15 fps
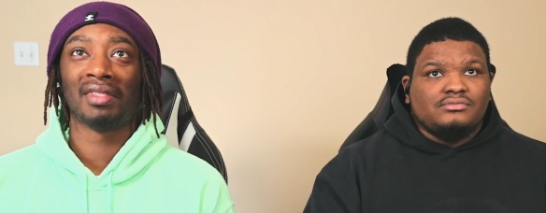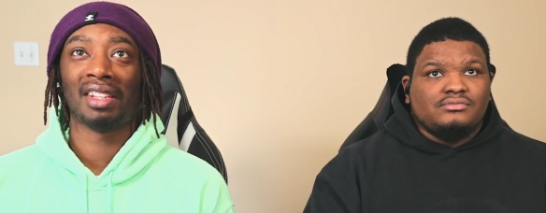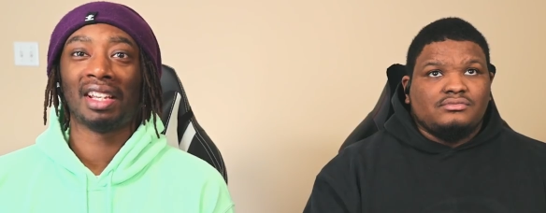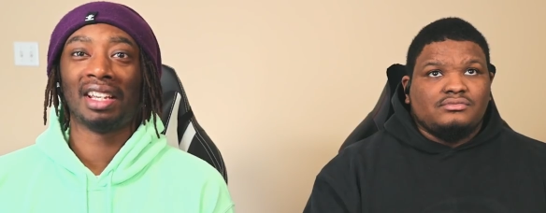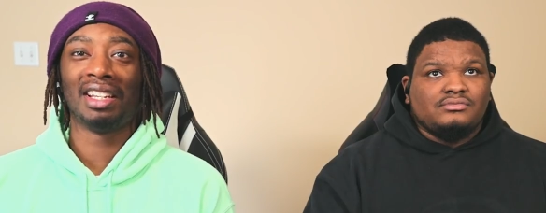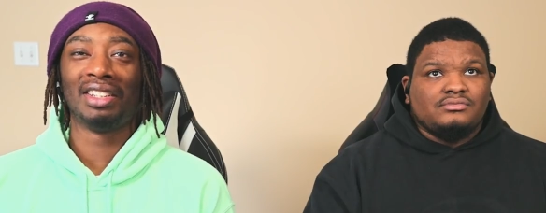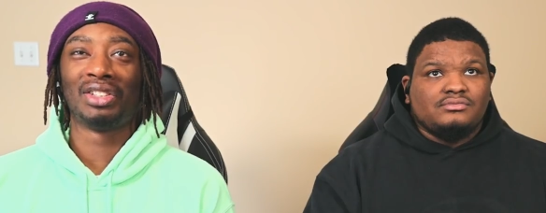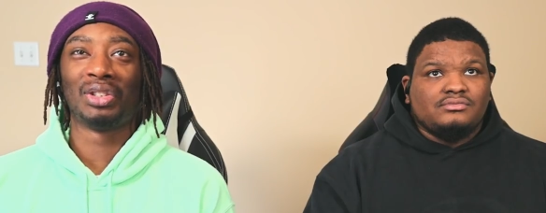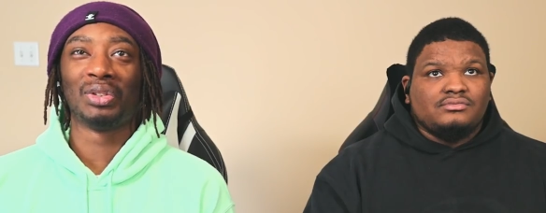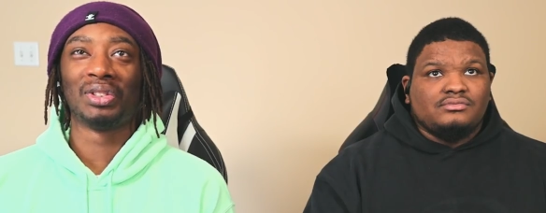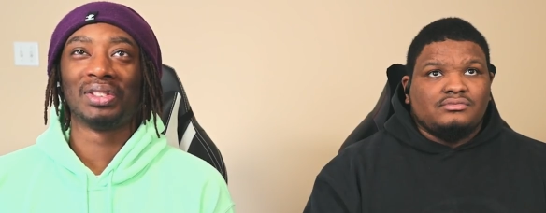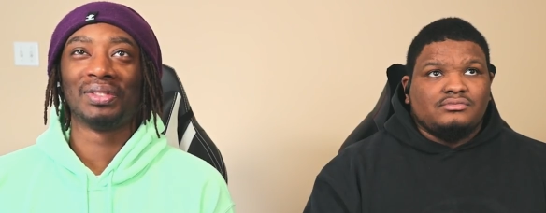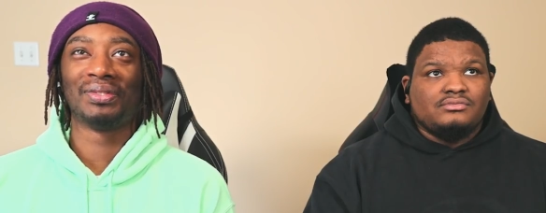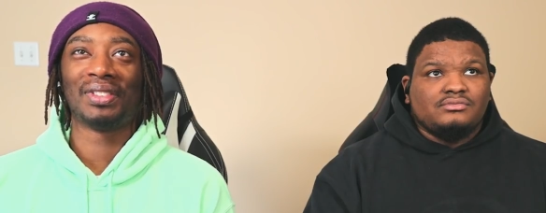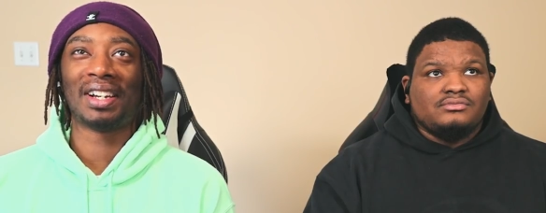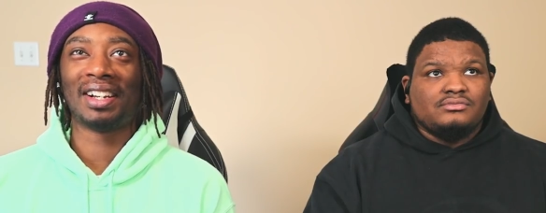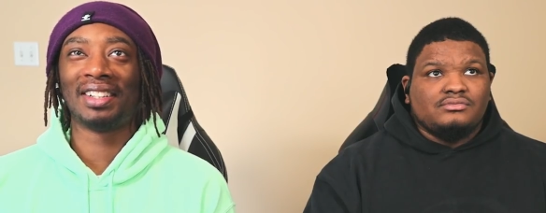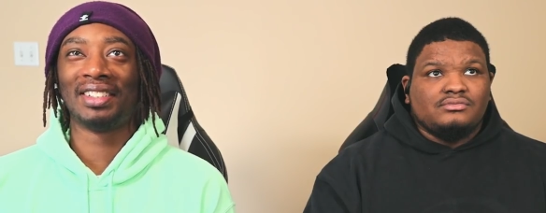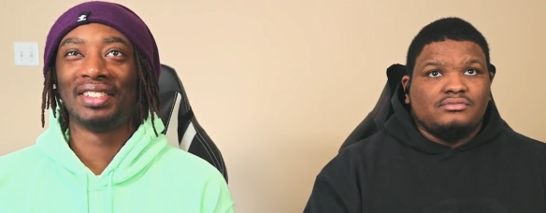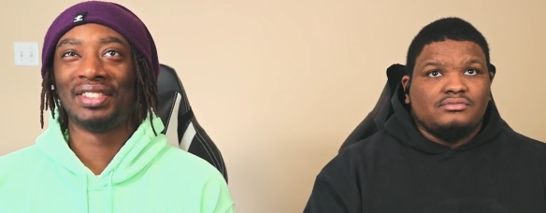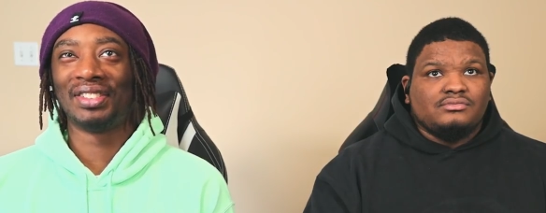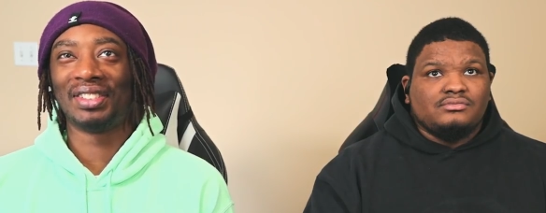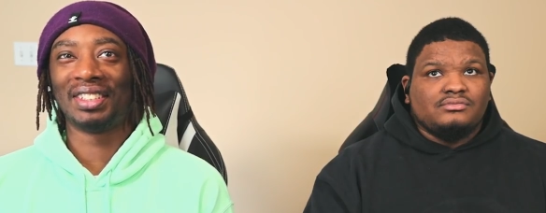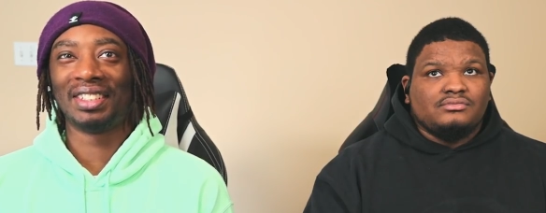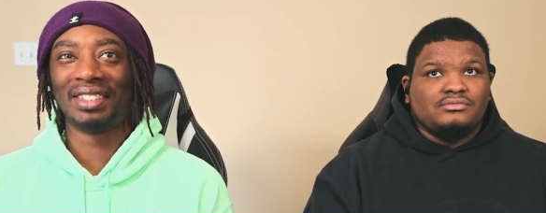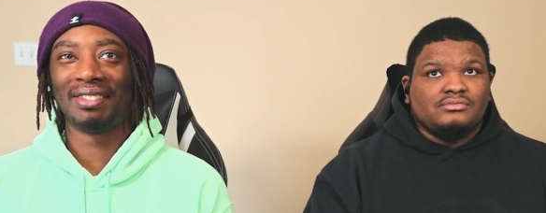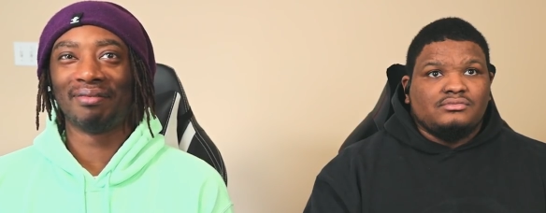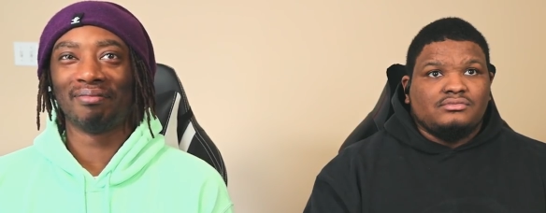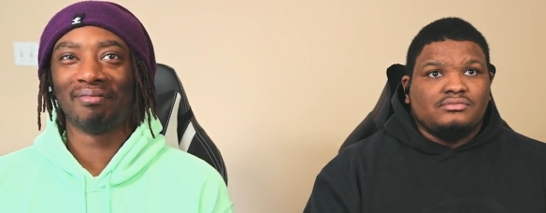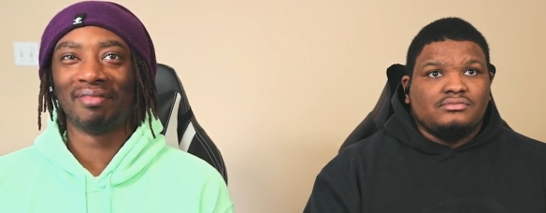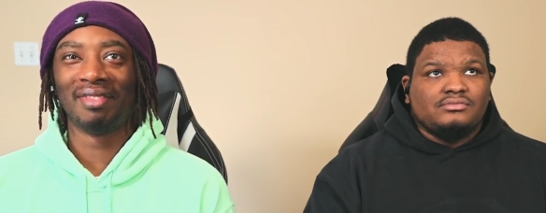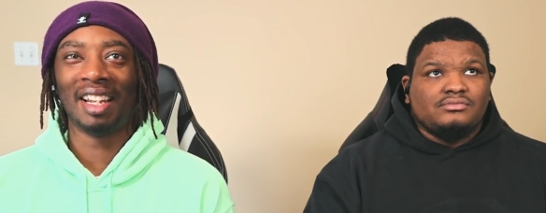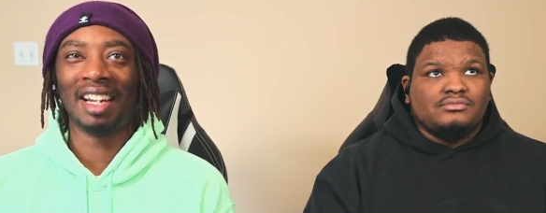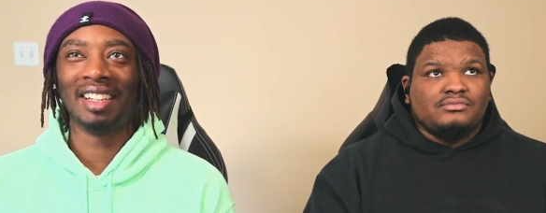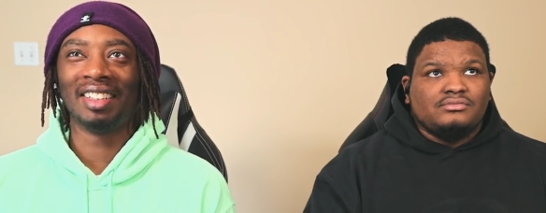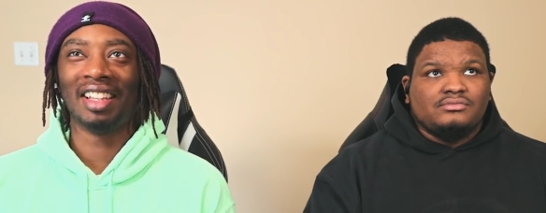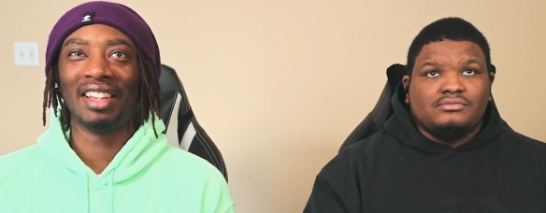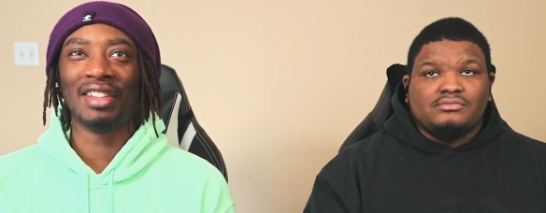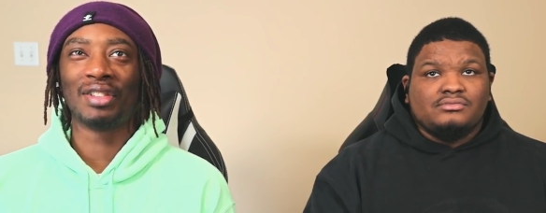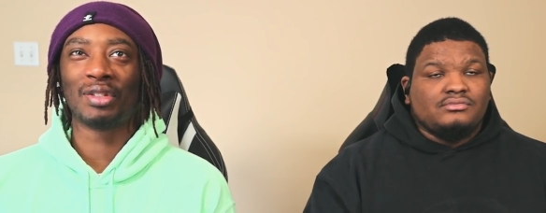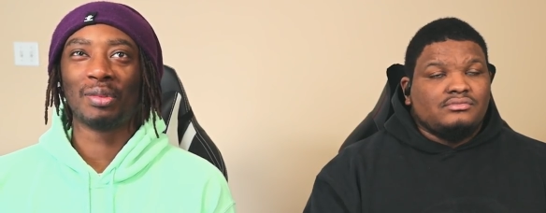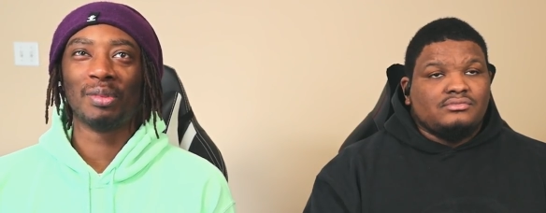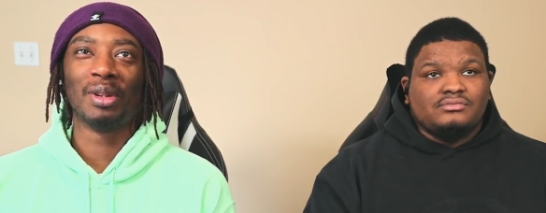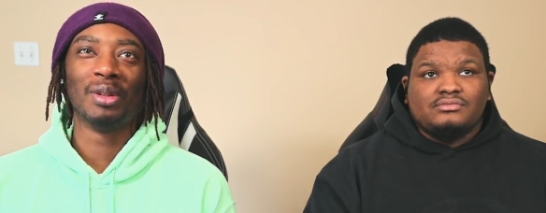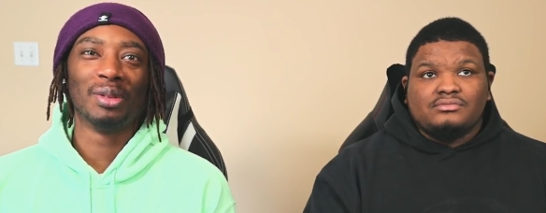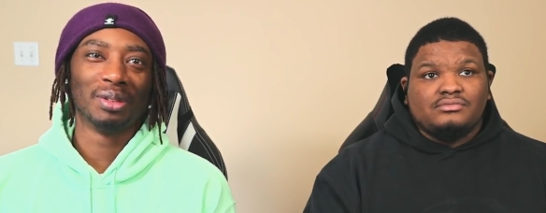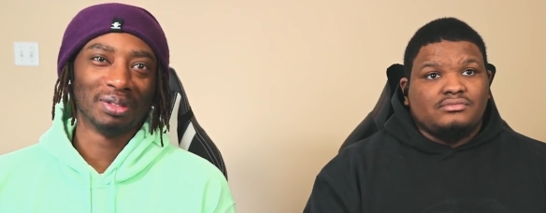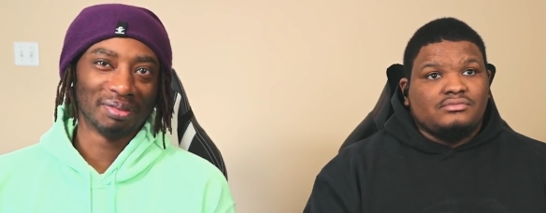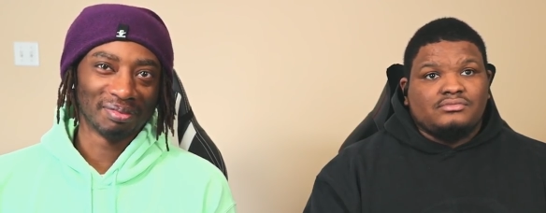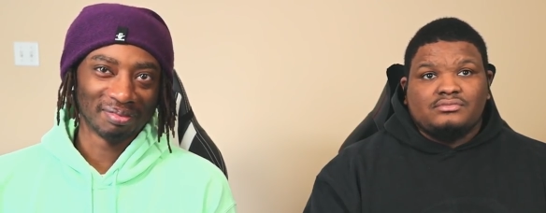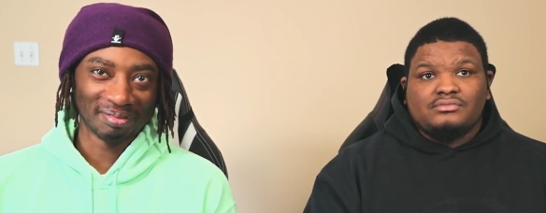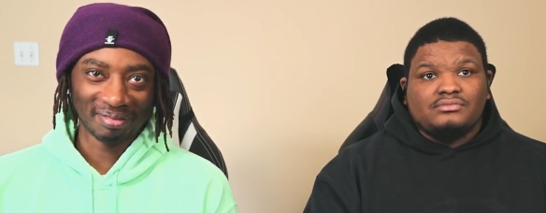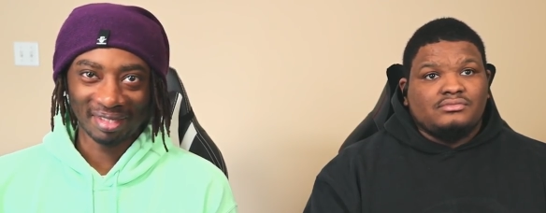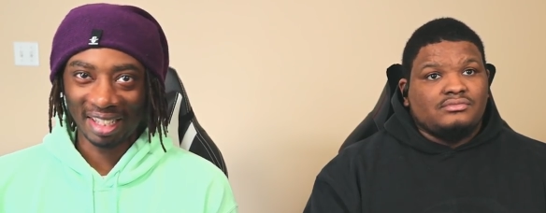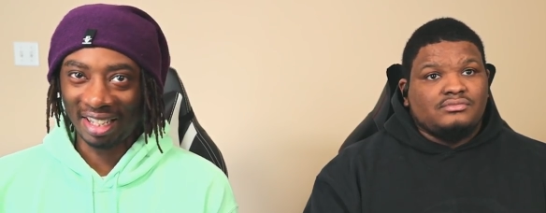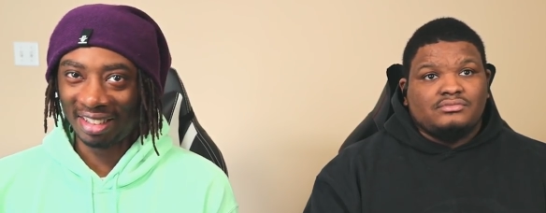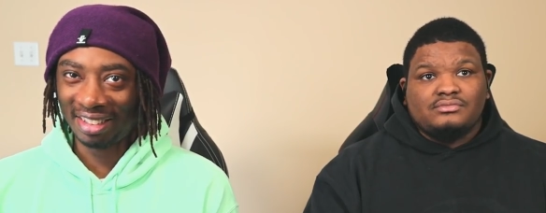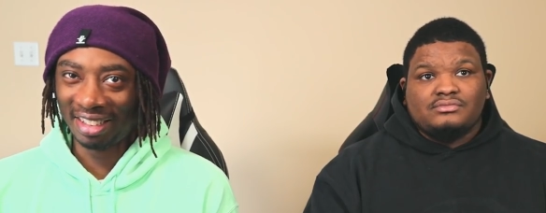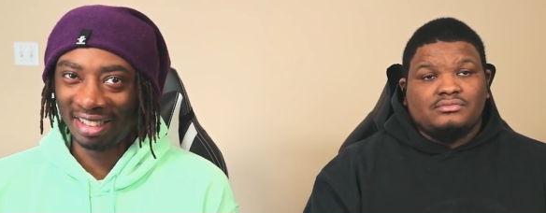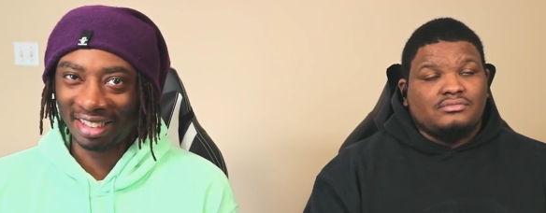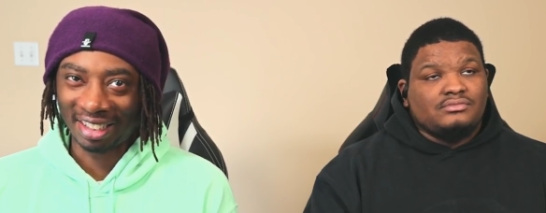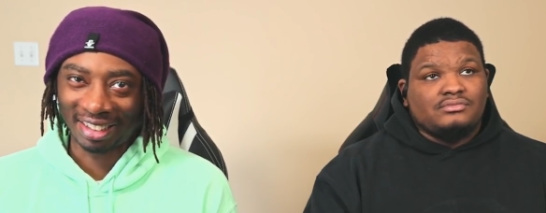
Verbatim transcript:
Speaker 1: Hey, he choosing violence, G. I need the instrumental. But